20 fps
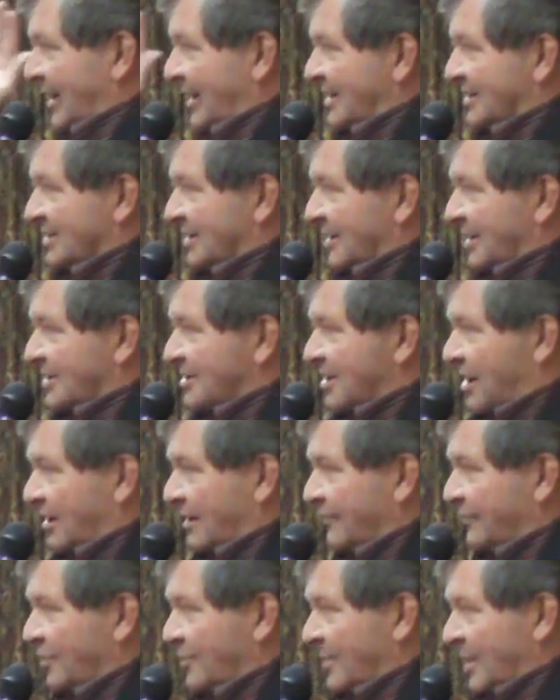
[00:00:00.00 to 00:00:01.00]
and he's going to
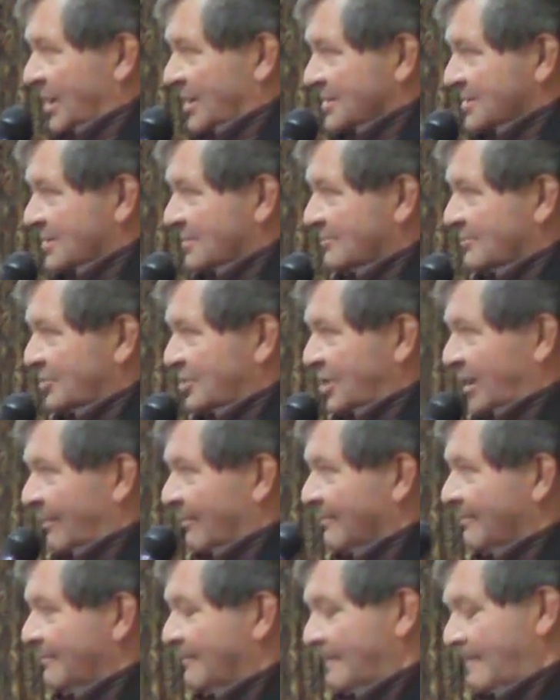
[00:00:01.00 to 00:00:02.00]
talk a few minutes.
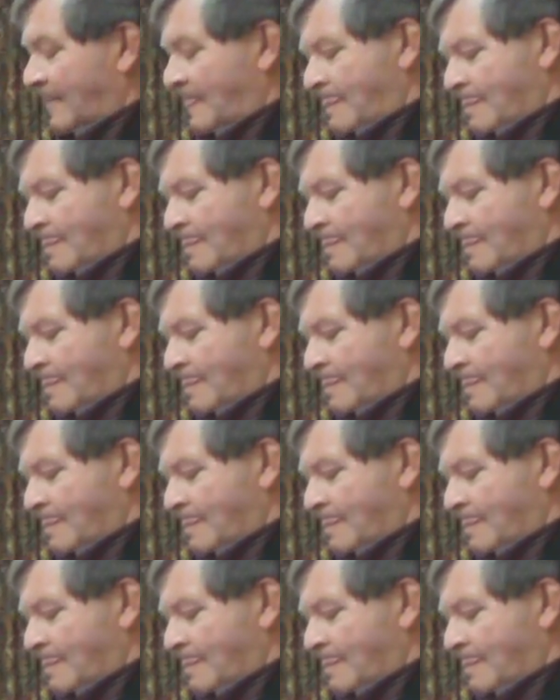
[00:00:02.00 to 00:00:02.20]
Jim.